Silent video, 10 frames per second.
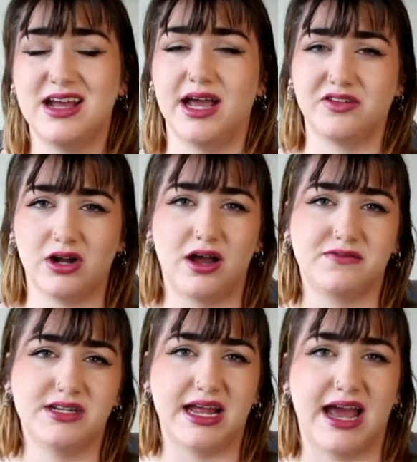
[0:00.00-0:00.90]
and they're
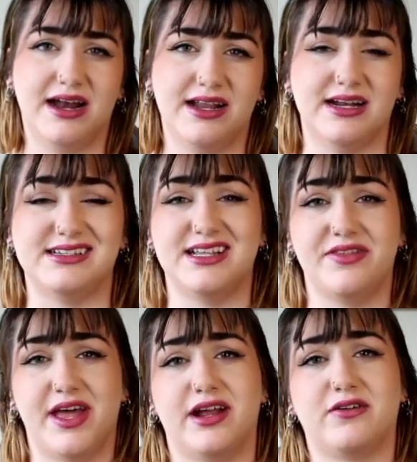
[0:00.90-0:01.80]
often added in a
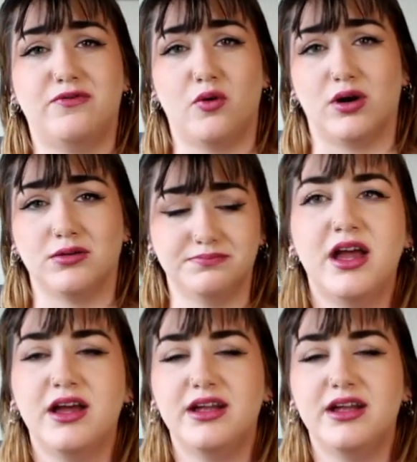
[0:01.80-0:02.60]
synthetic form.